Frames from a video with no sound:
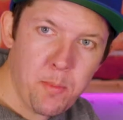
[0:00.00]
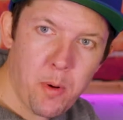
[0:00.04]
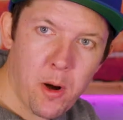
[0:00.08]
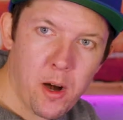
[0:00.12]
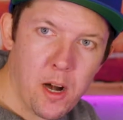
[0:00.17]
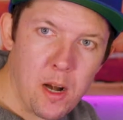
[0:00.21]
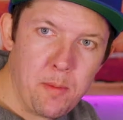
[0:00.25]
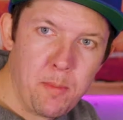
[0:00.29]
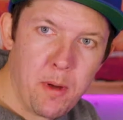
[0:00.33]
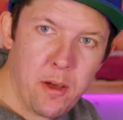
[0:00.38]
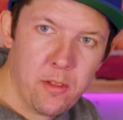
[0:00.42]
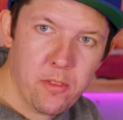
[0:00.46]

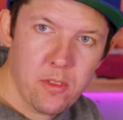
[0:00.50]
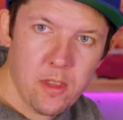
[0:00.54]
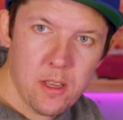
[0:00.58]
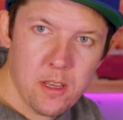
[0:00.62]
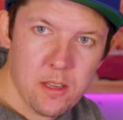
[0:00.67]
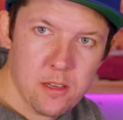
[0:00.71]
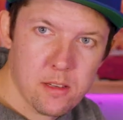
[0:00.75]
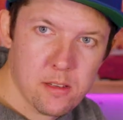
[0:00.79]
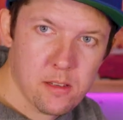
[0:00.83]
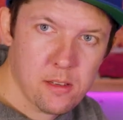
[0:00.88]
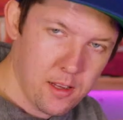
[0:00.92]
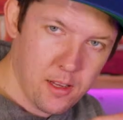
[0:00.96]
part about
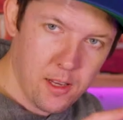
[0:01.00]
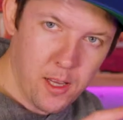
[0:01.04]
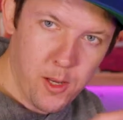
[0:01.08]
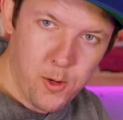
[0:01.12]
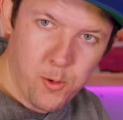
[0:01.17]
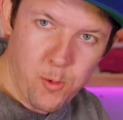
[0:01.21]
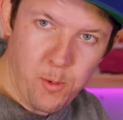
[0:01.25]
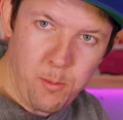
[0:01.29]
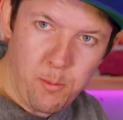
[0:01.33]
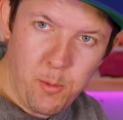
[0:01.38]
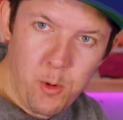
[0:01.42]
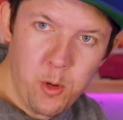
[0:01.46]
this is
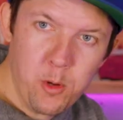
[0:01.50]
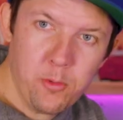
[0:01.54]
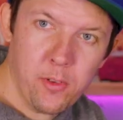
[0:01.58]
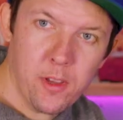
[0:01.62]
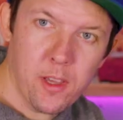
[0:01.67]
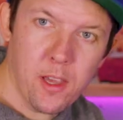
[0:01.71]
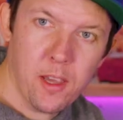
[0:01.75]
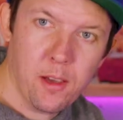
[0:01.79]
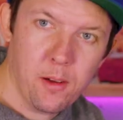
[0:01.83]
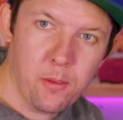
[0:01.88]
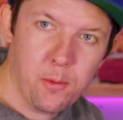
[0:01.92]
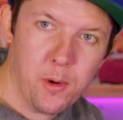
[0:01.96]

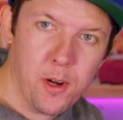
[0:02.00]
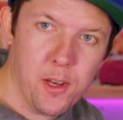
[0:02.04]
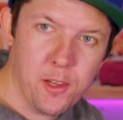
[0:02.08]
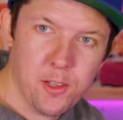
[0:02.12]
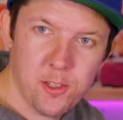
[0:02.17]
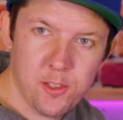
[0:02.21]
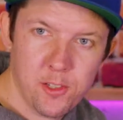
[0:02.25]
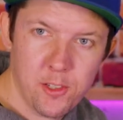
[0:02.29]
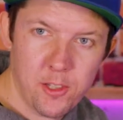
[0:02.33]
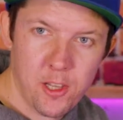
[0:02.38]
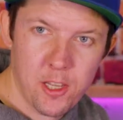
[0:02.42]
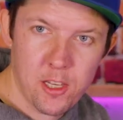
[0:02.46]
removing it when it
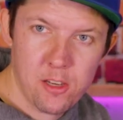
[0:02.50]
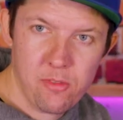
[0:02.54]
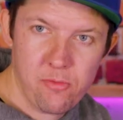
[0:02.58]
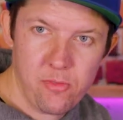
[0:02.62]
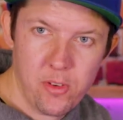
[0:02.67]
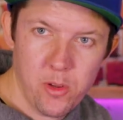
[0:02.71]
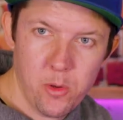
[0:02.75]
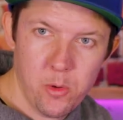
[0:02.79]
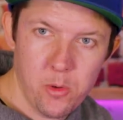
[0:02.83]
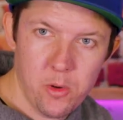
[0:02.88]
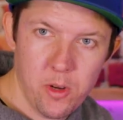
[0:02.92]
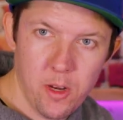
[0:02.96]
still has
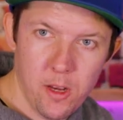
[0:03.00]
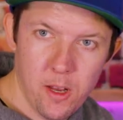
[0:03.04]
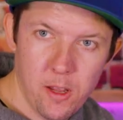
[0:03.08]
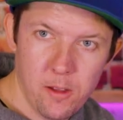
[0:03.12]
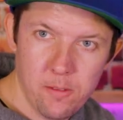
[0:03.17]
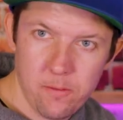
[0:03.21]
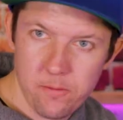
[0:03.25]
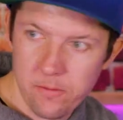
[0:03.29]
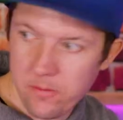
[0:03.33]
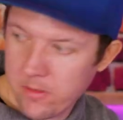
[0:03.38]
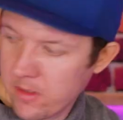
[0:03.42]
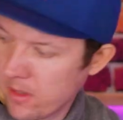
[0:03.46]
fluid in
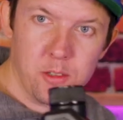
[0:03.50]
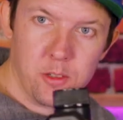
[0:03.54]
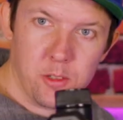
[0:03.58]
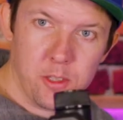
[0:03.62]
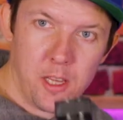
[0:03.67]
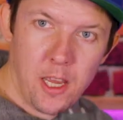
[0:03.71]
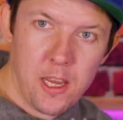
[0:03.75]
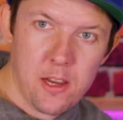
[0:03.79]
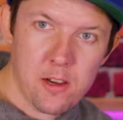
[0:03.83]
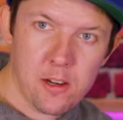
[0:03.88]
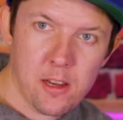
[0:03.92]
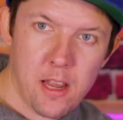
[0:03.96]
it. So
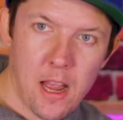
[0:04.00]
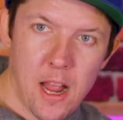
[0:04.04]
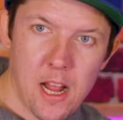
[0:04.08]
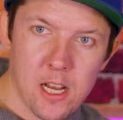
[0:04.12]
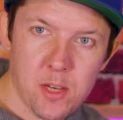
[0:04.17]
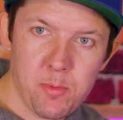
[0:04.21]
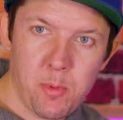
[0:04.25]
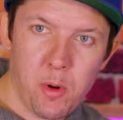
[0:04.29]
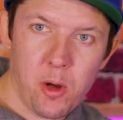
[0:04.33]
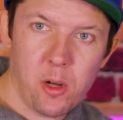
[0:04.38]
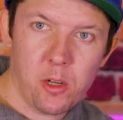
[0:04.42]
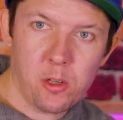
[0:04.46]
get your
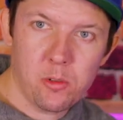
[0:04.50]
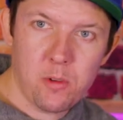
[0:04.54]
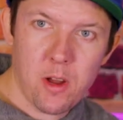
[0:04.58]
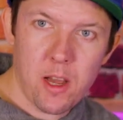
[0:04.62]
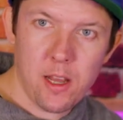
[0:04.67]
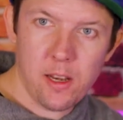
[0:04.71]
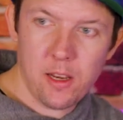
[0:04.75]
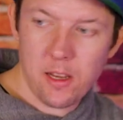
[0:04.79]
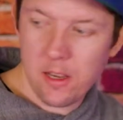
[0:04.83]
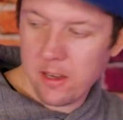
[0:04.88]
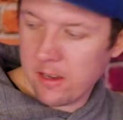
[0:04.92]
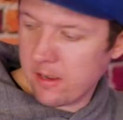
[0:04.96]
catch ball
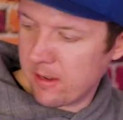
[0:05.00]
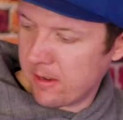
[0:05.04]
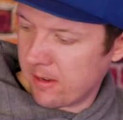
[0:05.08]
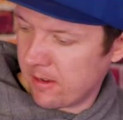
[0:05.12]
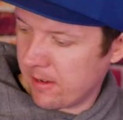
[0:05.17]
ready,